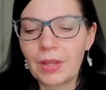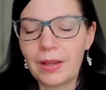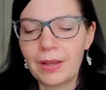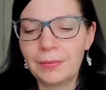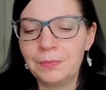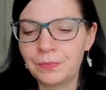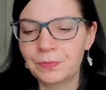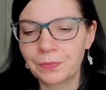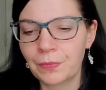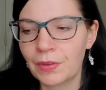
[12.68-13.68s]

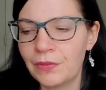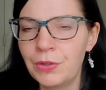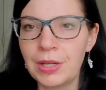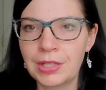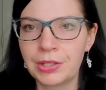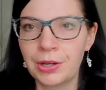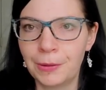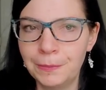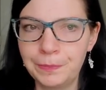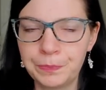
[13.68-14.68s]
A few days
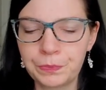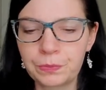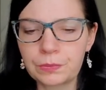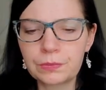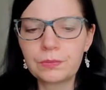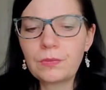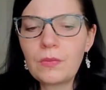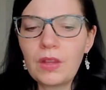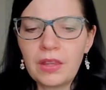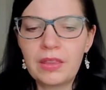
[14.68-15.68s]
ago,
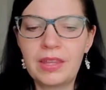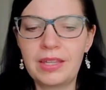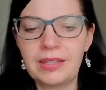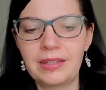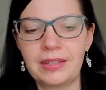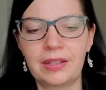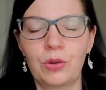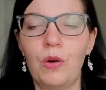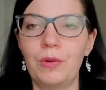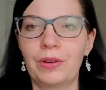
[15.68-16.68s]
this
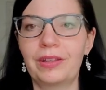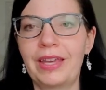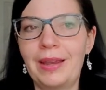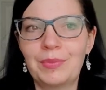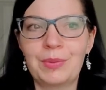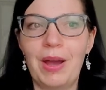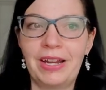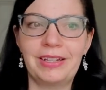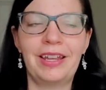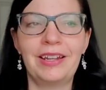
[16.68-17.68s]
quote came to
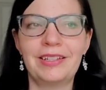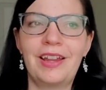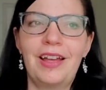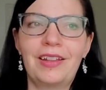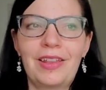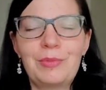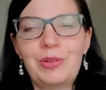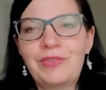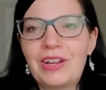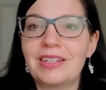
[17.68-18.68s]
mind, and it's not, let
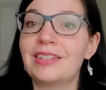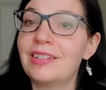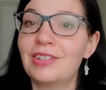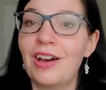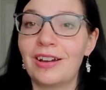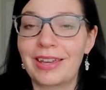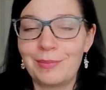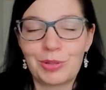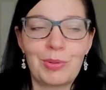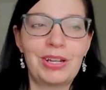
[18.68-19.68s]
me rephrase this thought
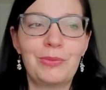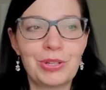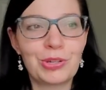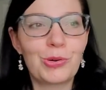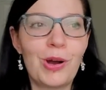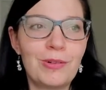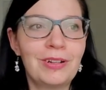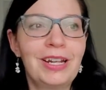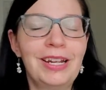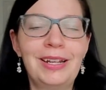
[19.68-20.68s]
came to mind. It wasn't a quote,
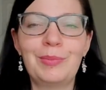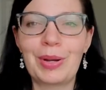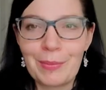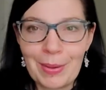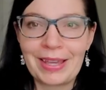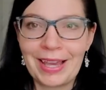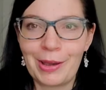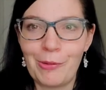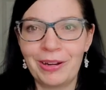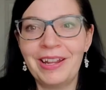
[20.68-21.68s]
but I'm making
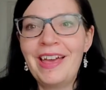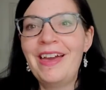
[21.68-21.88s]
it one.